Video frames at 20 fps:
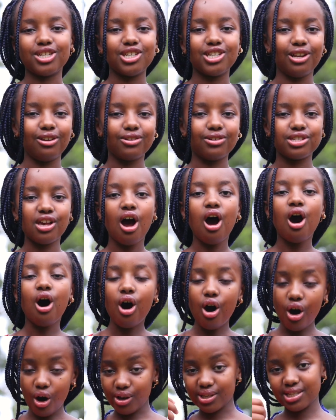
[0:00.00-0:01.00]
She looks
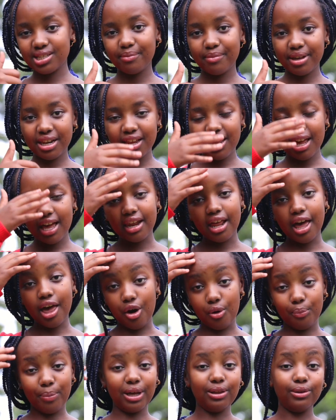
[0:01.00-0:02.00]
awesome in it, and I
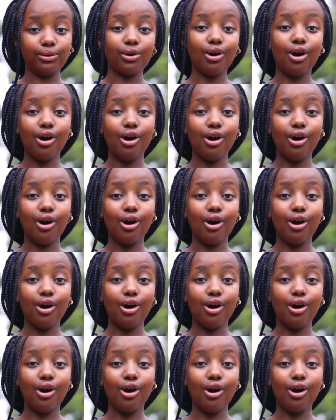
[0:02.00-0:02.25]
hope I look